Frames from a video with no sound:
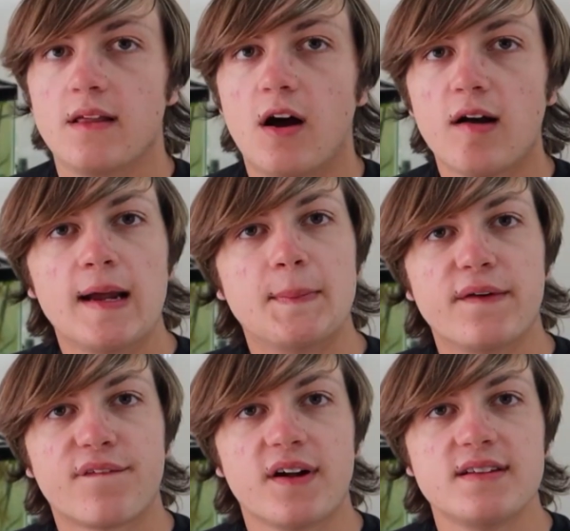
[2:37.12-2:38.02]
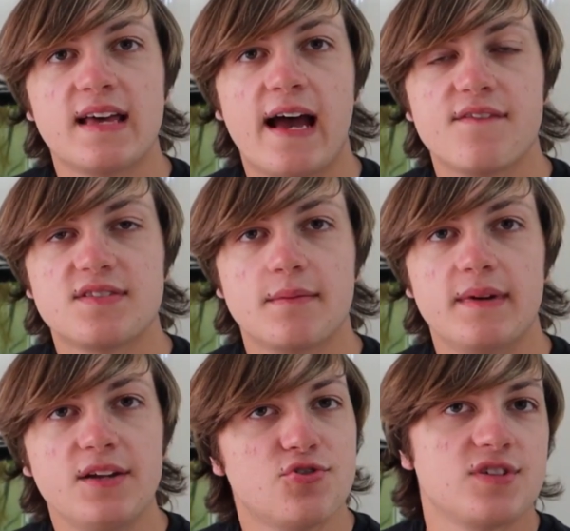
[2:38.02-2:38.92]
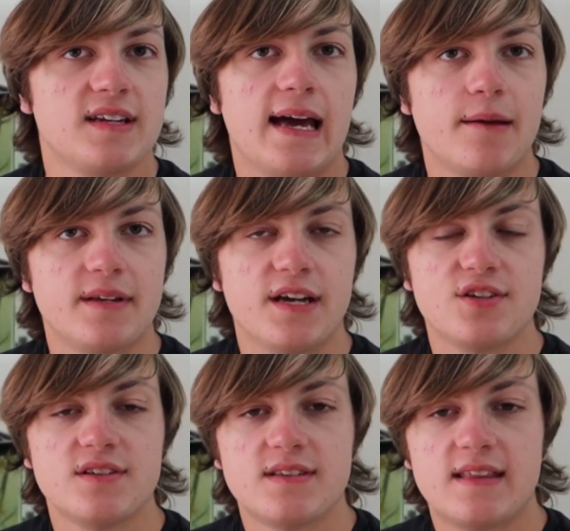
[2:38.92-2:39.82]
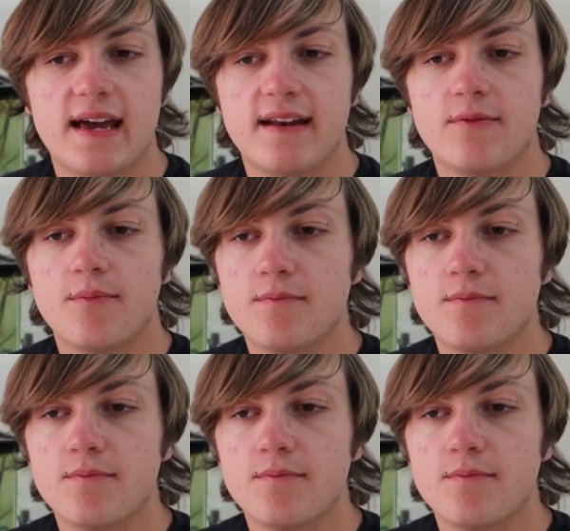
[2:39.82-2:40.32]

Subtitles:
Our hippo friends have some interesting adaptations that